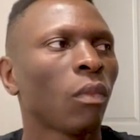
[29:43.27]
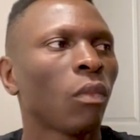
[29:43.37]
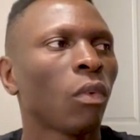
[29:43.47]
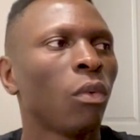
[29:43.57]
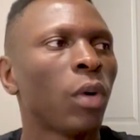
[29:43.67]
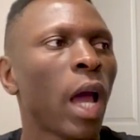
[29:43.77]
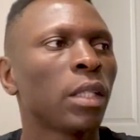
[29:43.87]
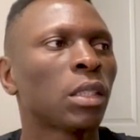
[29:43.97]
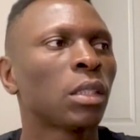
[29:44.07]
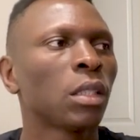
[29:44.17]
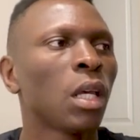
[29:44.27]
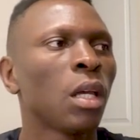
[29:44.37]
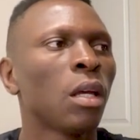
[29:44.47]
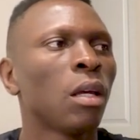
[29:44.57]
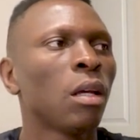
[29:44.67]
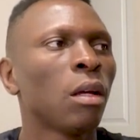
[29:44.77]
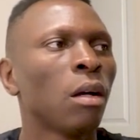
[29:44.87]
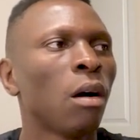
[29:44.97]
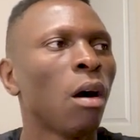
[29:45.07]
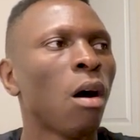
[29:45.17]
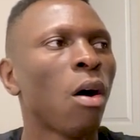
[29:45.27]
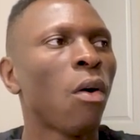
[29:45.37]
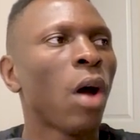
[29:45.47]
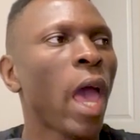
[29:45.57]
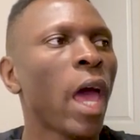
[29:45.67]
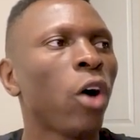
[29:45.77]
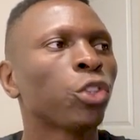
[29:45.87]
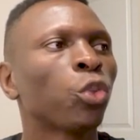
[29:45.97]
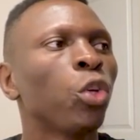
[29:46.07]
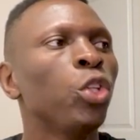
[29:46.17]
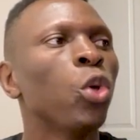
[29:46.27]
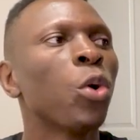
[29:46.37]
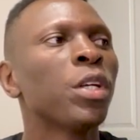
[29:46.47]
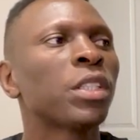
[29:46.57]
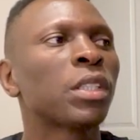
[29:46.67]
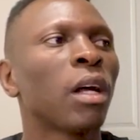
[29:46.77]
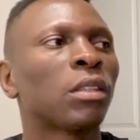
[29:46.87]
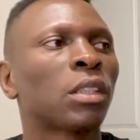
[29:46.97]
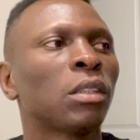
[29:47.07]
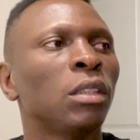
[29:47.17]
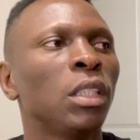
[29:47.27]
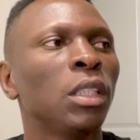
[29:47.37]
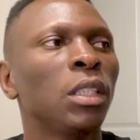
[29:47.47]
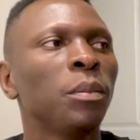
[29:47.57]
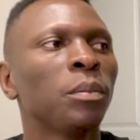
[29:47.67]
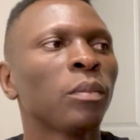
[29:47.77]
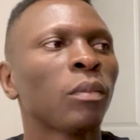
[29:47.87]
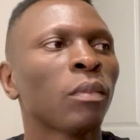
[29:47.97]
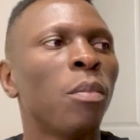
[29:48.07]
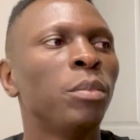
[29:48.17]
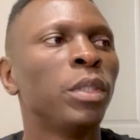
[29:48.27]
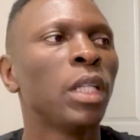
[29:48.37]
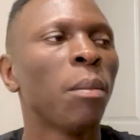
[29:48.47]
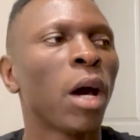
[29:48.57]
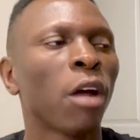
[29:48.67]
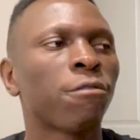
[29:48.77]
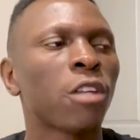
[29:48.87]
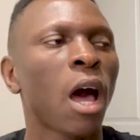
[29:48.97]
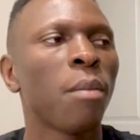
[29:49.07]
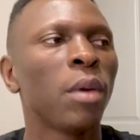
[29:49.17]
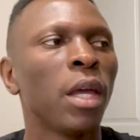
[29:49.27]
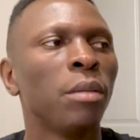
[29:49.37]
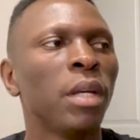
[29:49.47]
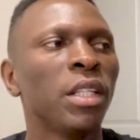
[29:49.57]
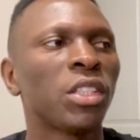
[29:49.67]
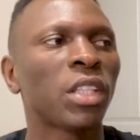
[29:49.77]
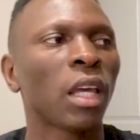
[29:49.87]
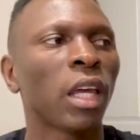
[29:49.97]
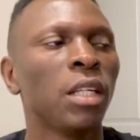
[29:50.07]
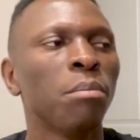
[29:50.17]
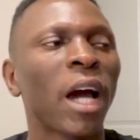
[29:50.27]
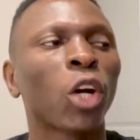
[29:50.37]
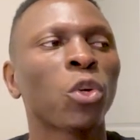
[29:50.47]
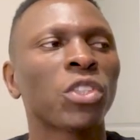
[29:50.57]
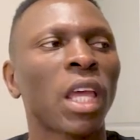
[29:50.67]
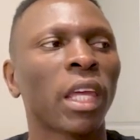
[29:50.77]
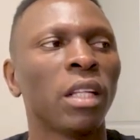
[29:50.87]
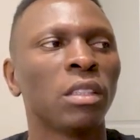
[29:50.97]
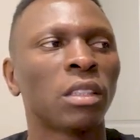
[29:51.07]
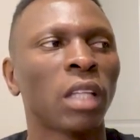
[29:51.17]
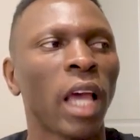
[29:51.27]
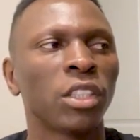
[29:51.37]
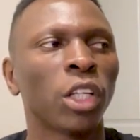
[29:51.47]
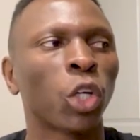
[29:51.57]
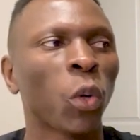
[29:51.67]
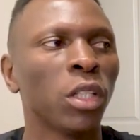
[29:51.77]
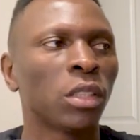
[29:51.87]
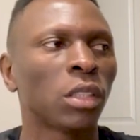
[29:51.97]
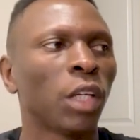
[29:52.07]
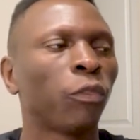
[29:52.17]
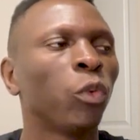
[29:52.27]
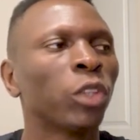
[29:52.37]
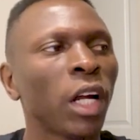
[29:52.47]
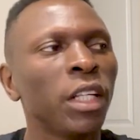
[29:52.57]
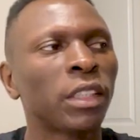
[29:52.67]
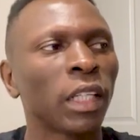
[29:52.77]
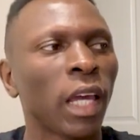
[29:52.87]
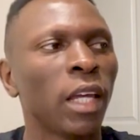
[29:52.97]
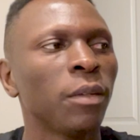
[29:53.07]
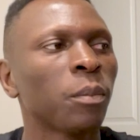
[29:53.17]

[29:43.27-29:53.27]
right? And also you notice that the amount of time in microseconds has increased. If you run it again,